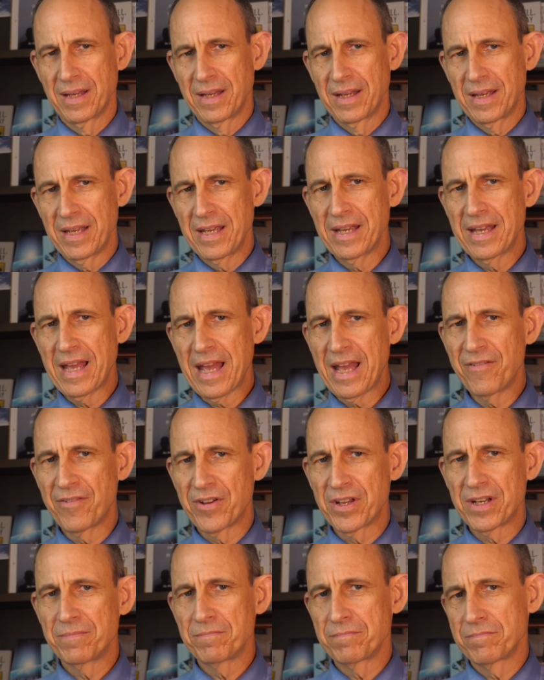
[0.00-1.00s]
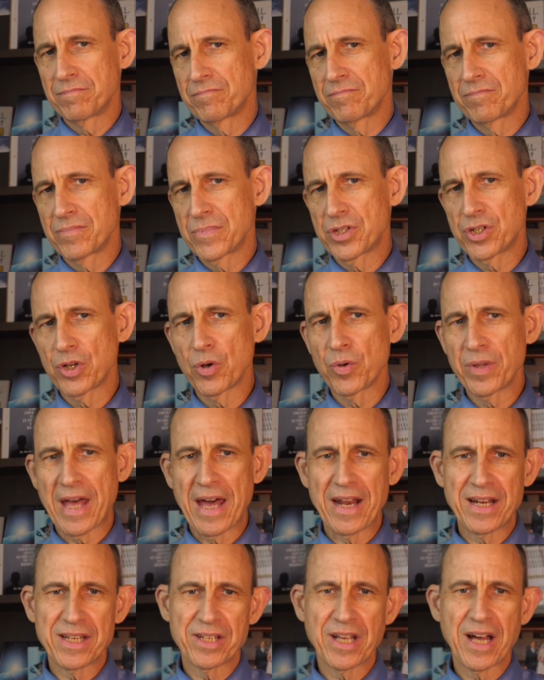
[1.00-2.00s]
He gave it so
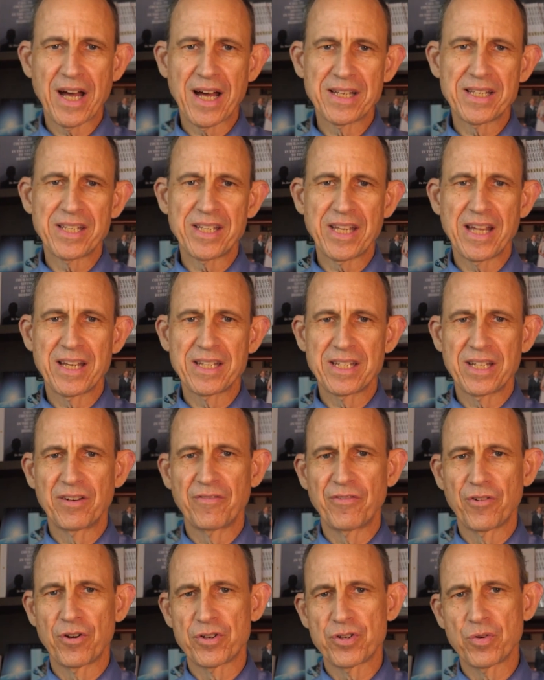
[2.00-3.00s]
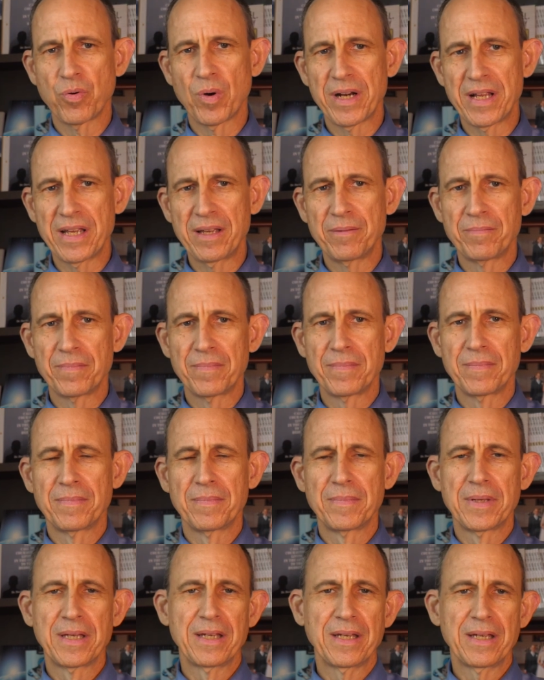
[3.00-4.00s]
that, as God says in verse 20,
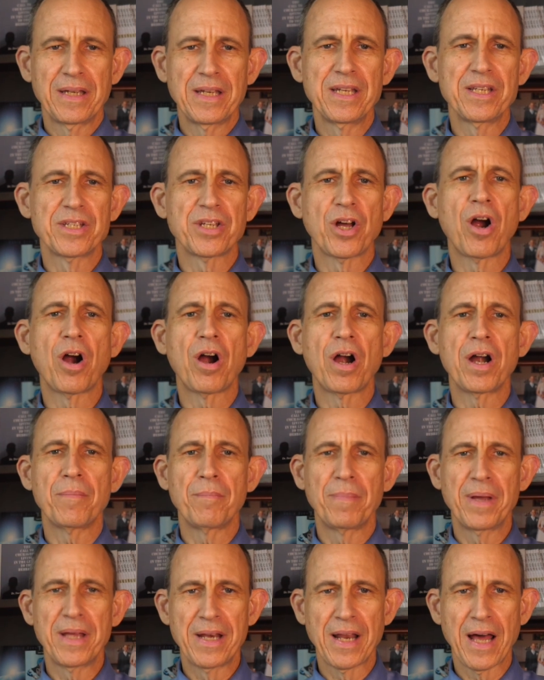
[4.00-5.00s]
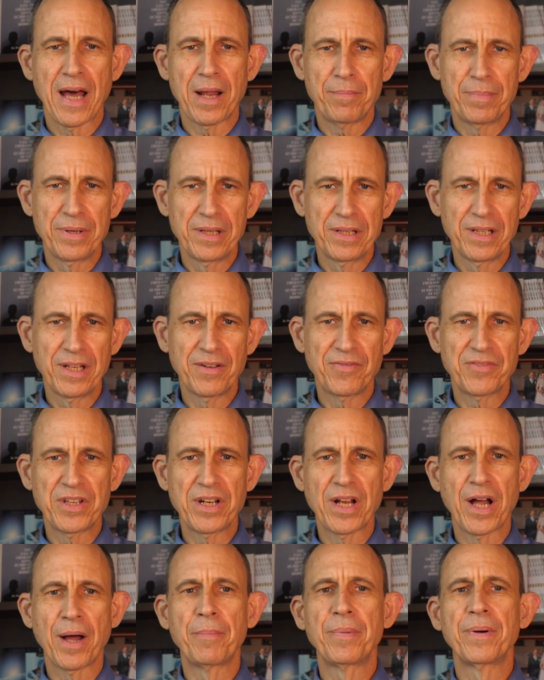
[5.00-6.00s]
his heart may not be
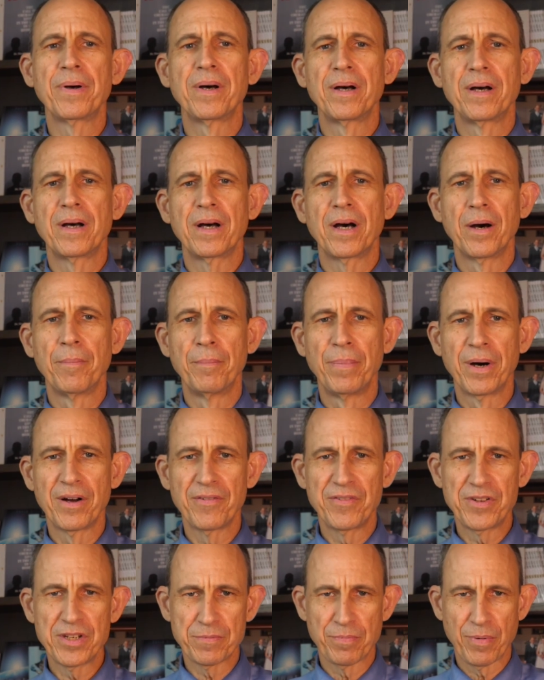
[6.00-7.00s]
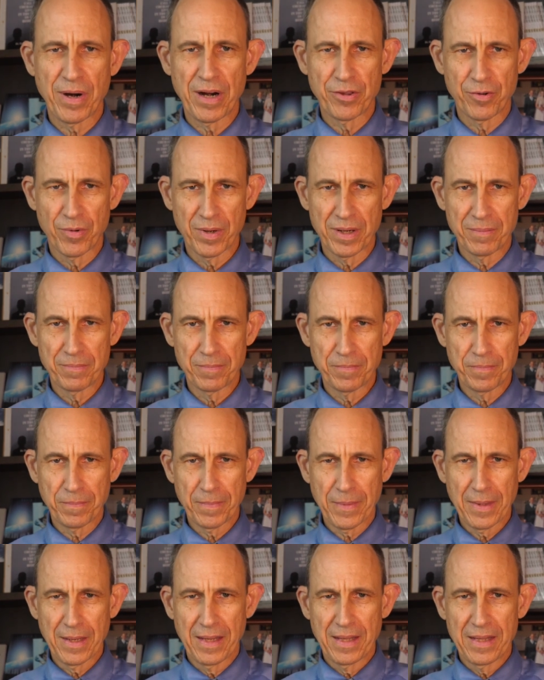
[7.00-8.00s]
lifted up above his brethren,
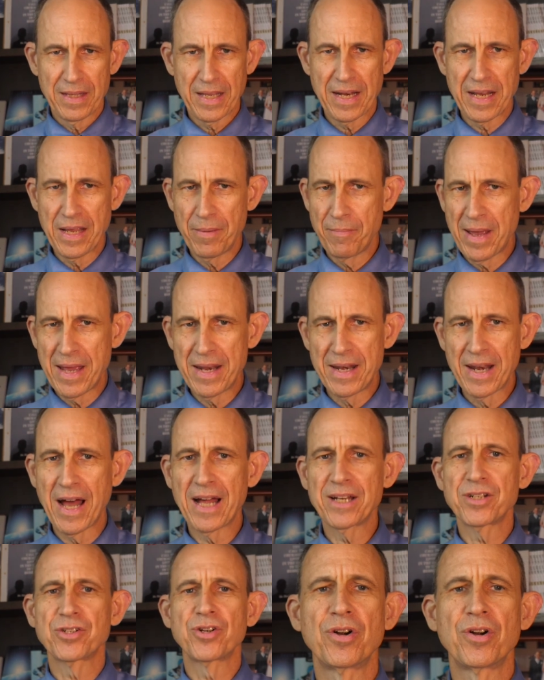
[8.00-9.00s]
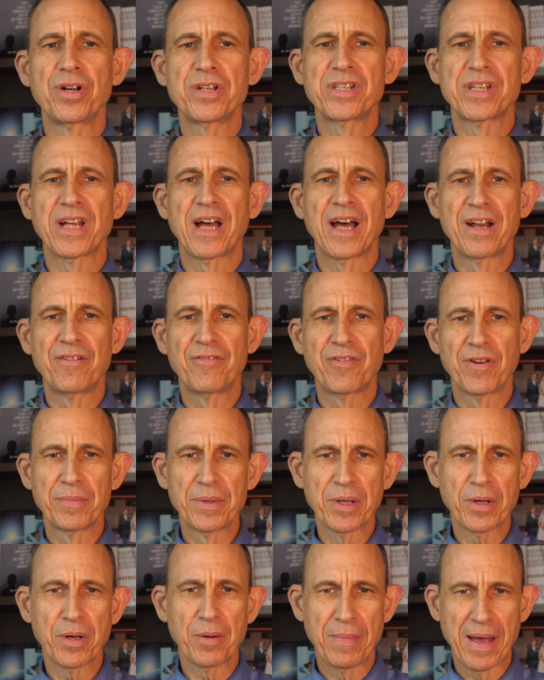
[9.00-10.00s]
that he may not aside from
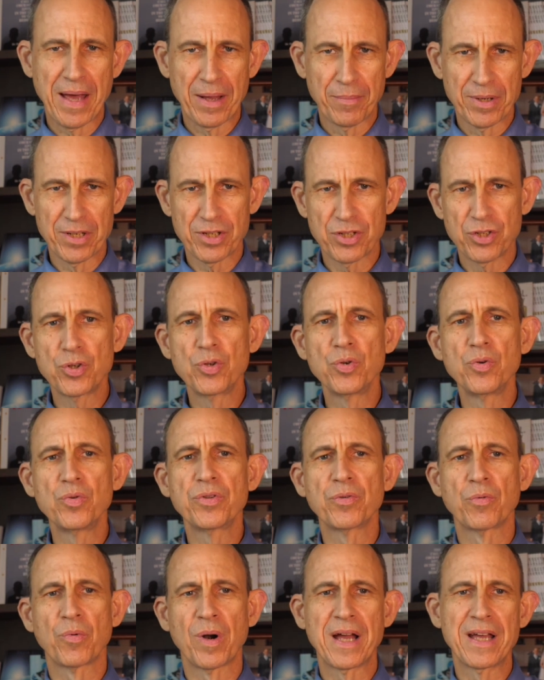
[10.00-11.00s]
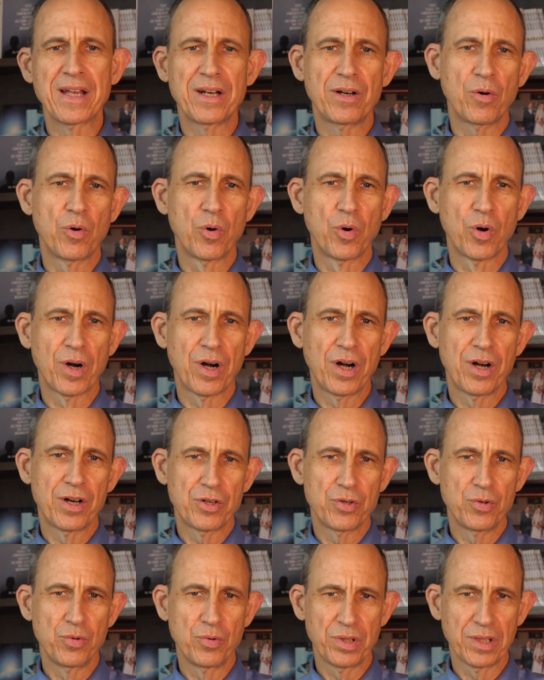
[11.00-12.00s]
the commandment to the right or
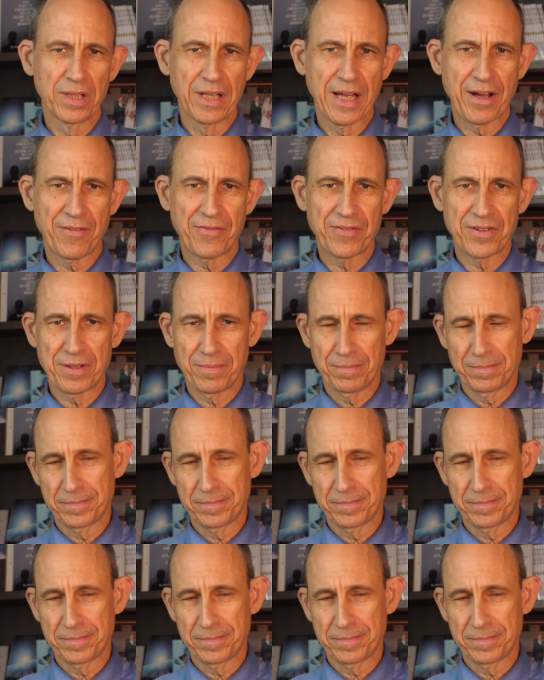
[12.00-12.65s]
to the left.